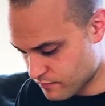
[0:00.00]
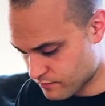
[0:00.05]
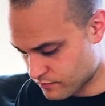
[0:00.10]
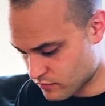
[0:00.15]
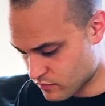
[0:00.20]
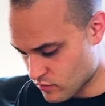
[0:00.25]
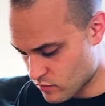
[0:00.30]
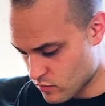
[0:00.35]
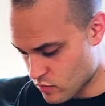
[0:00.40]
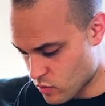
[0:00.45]

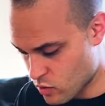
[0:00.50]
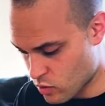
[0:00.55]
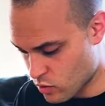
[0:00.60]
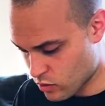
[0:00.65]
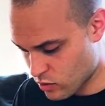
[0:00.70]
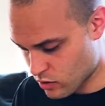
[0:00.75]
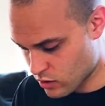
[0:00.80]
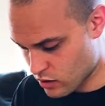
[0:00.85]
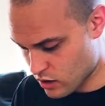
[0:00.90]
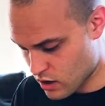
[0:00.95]

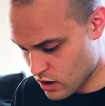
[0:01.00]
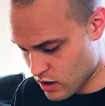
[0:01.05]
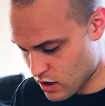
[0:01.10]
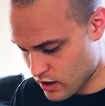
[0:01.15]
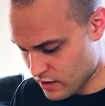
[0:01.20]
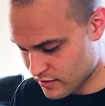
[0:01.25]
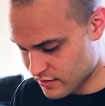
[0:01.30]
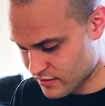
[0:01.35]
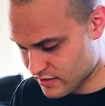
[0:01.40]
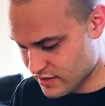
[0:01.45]
more
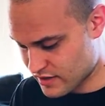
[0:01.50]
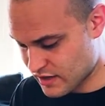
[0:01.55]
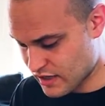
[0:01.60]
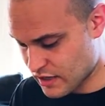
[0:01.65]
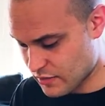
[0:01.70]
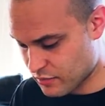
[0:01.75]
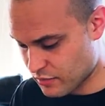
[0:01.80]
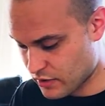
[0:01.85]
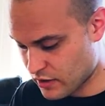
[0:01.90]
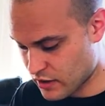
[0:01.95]
deep
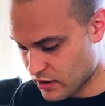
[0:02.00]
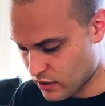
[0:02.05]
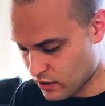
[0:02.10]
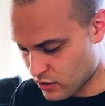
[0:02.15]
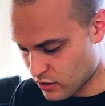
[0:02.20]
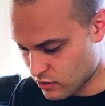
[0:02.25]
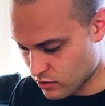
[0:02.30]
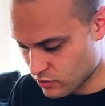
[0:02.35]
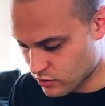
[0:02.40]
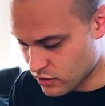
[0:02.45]

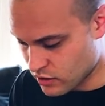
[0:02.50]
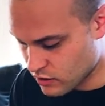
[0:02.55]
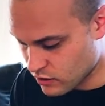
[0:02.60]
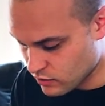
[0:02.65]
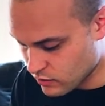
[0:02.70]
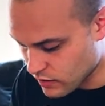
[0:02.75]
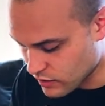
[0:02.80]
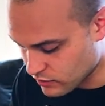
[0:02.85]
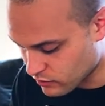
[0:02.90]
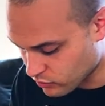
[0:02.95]
yellow hue
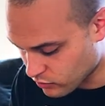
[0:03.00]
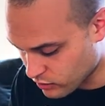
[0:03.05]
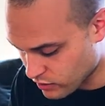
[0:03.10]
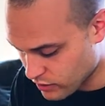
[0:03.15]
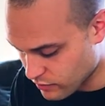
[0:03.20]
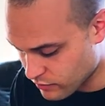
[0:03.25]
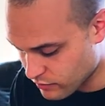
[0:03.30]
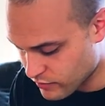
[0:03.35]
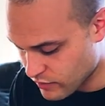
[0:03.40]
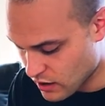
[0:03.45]
at the rim.